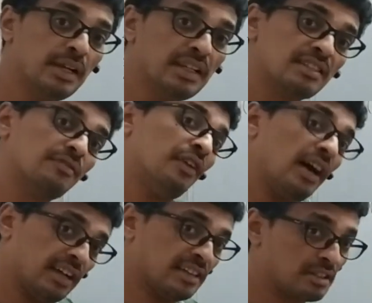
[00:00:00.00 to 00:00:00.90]
builds
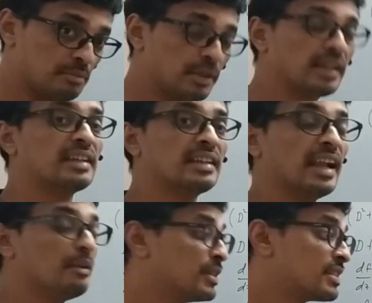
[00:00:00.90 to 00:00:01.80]
fast, but it
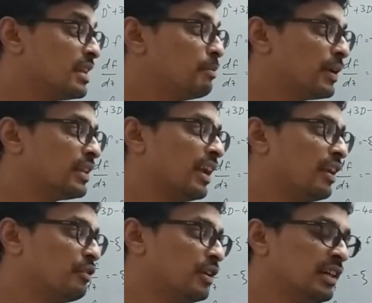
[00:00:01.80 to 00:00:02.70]
can be steeper
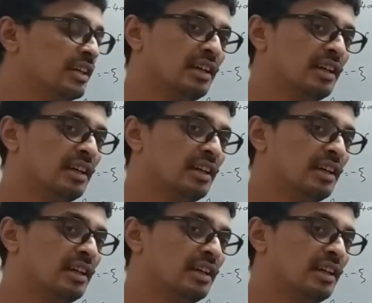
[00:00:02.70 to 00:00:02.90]
than your